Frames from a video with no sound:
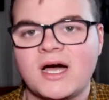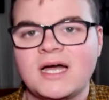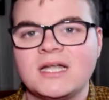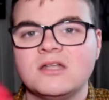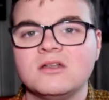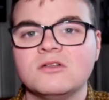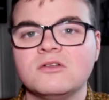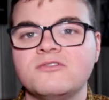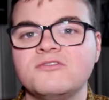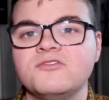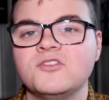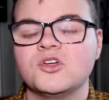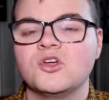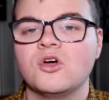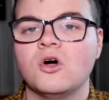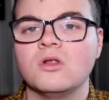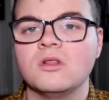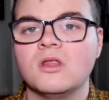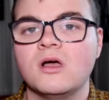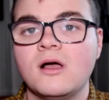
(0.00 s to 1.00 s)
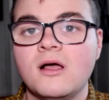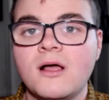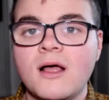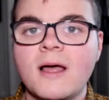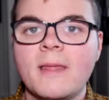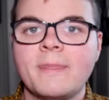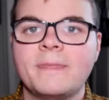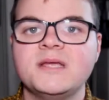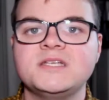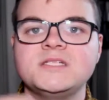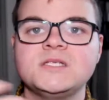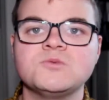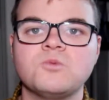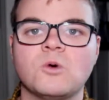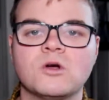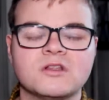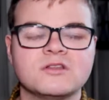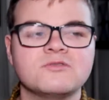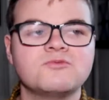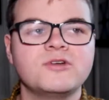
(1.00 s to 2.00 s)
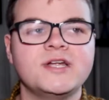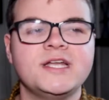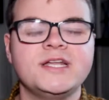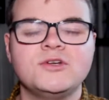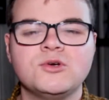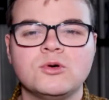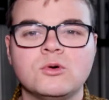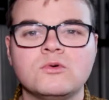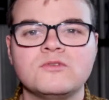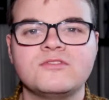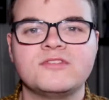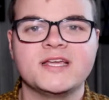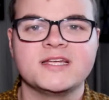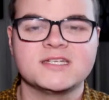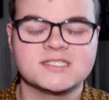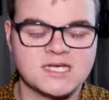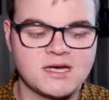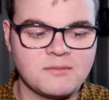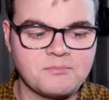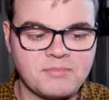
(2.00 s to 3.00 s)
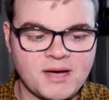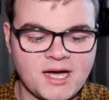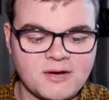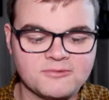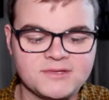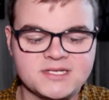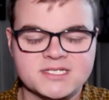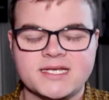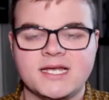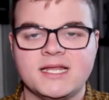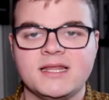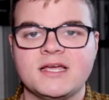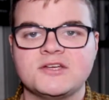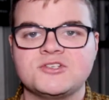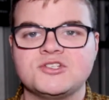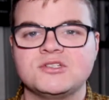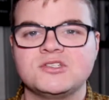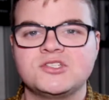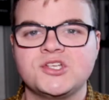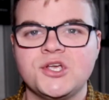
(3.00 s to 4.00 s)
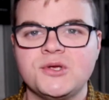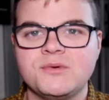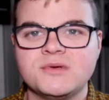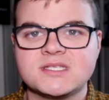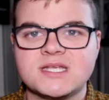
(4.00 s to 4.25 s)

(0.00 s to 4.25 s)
I love the colour. This is one of the really cool things about this collection too,